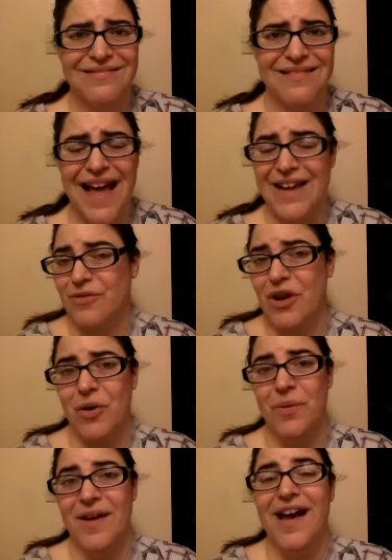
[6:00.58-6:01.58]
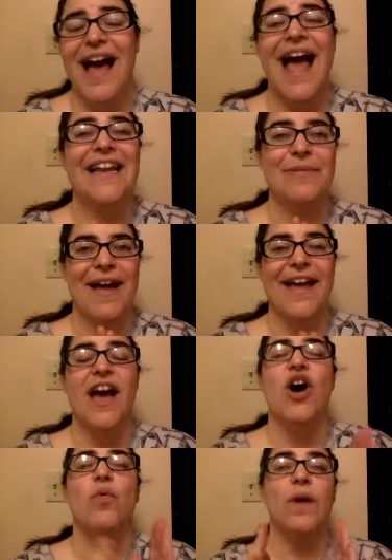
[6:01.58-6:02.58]
I don't know. Anyway,
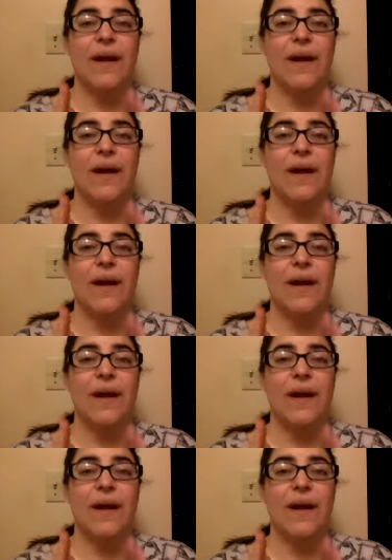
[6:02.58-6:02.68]
when